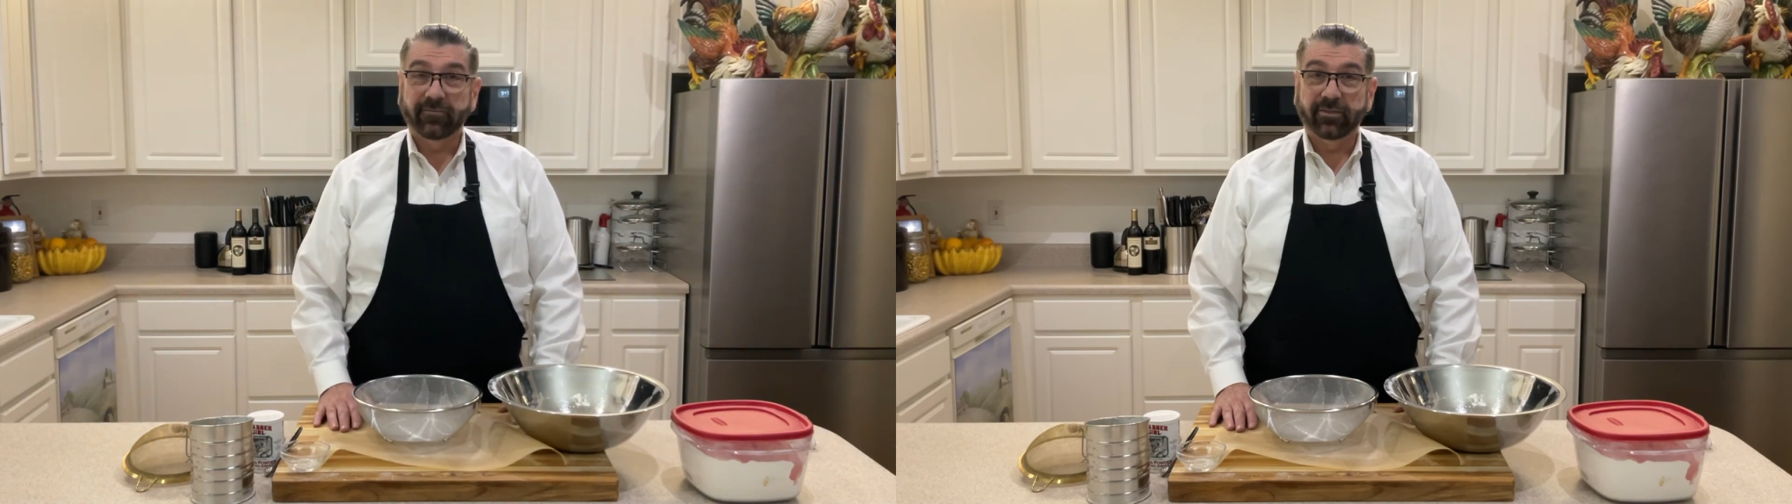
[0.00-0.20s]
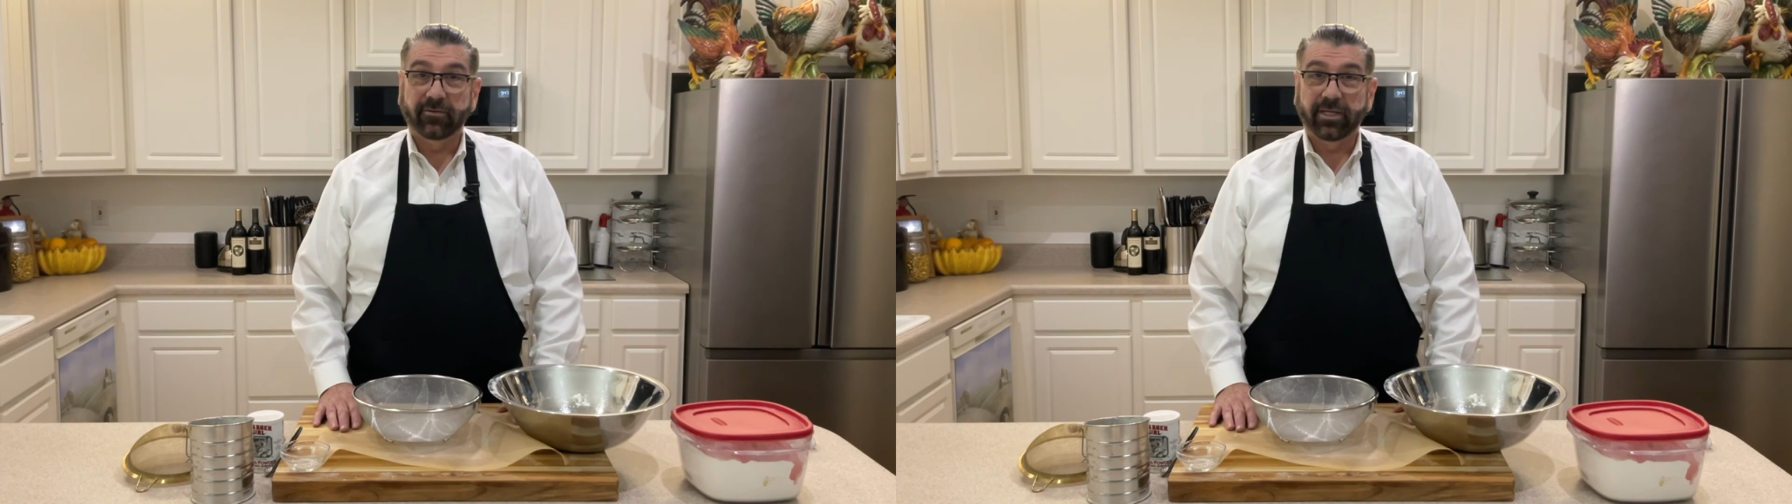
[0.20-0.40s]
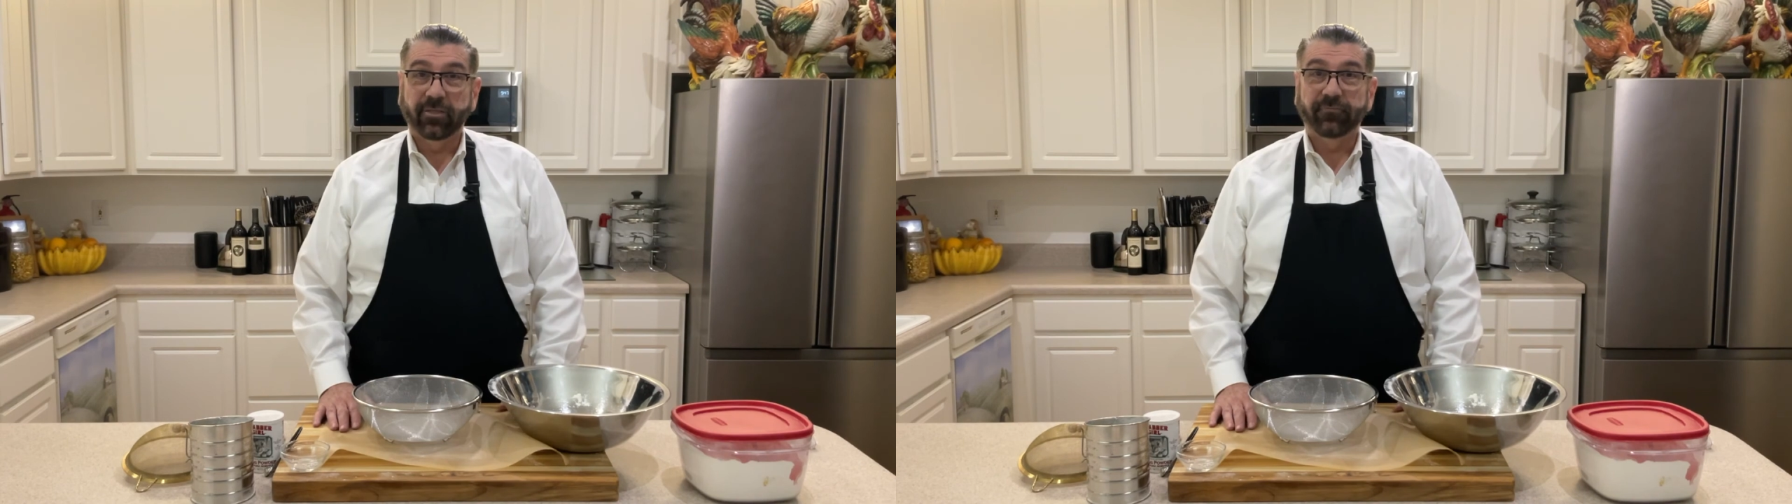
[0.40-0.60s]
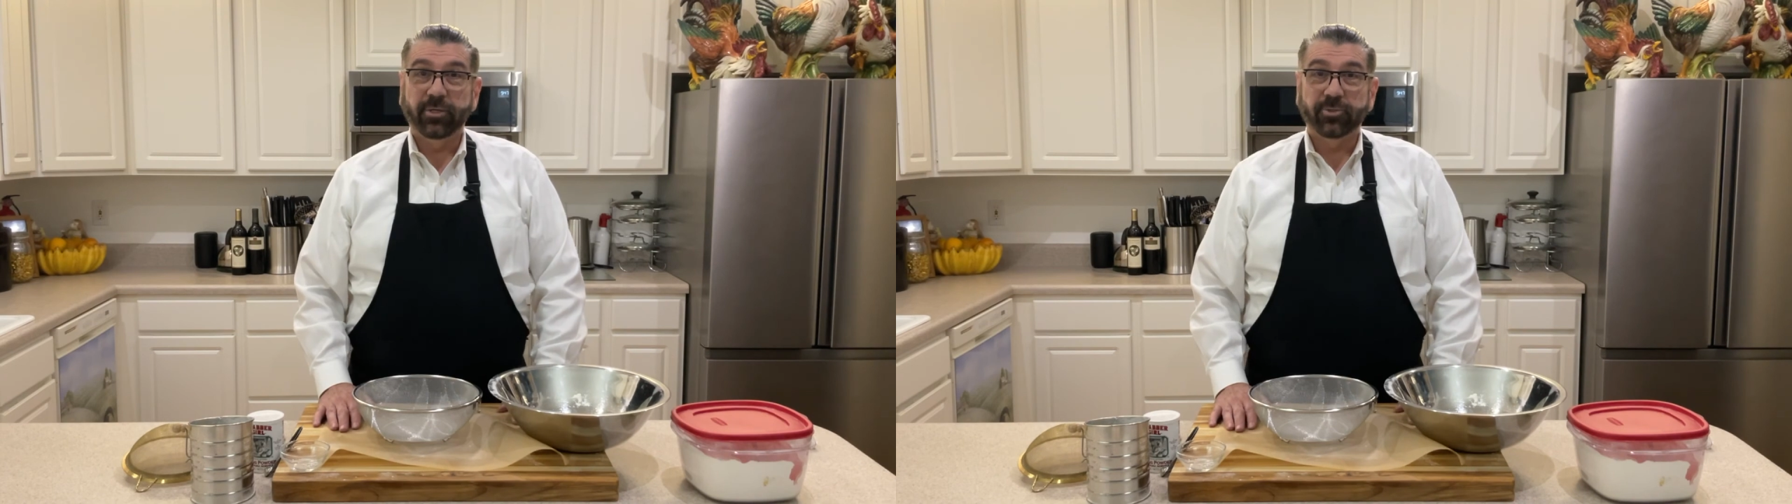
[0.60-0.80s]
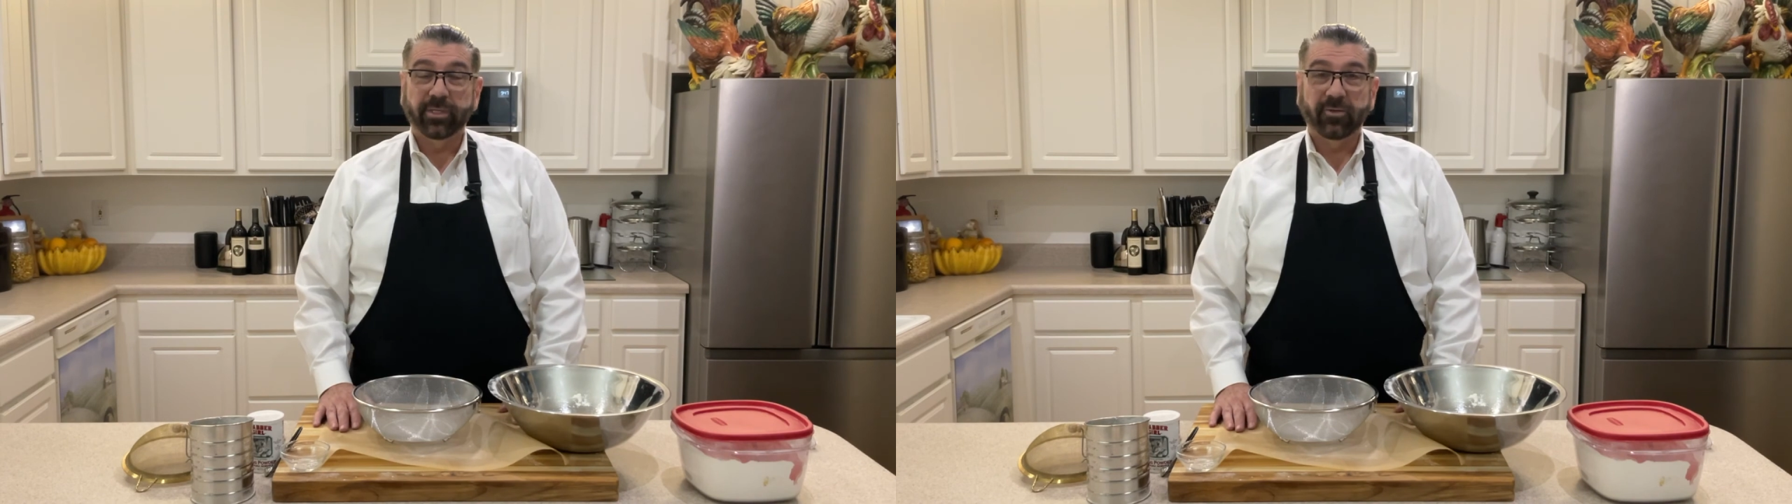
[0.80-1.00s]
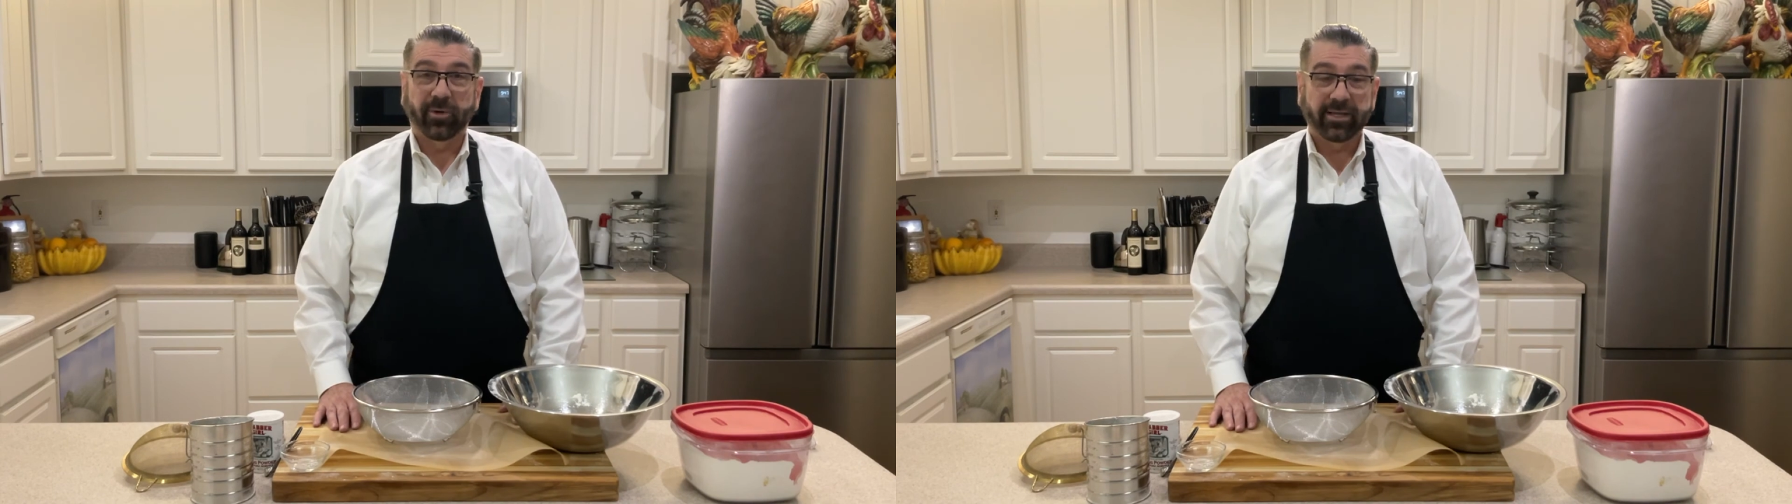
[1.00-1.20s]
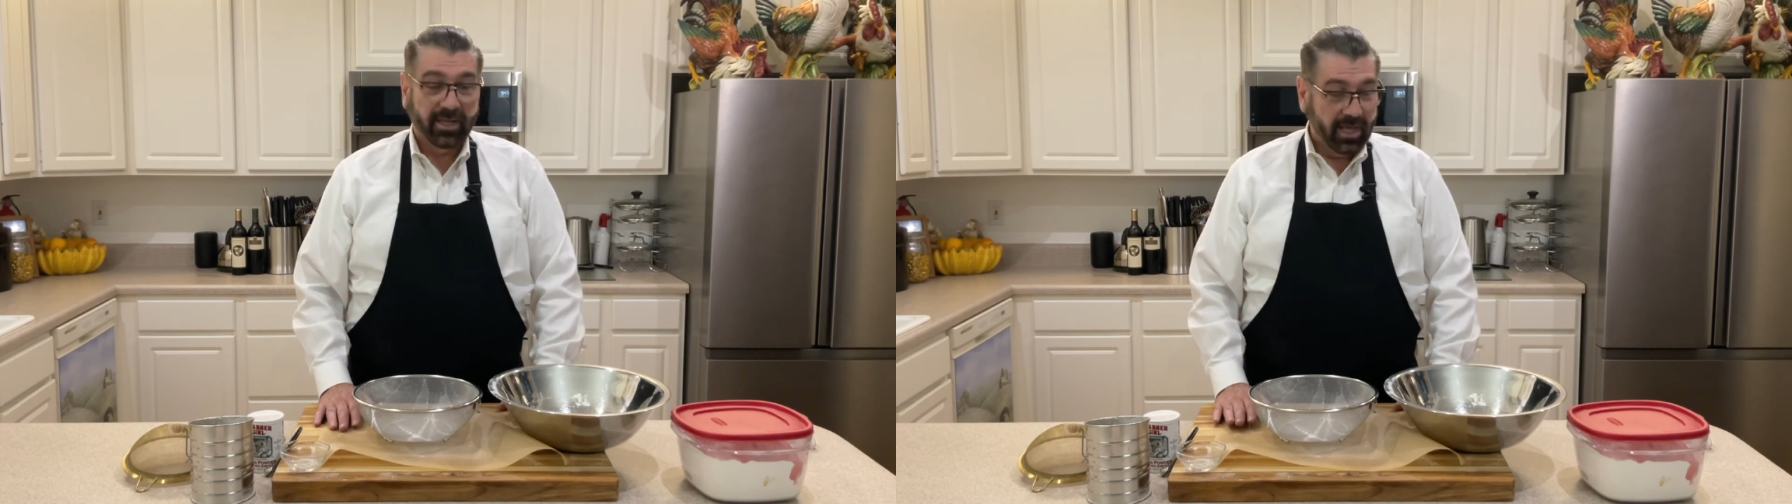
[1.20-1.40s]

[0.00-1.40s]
in the future anyway.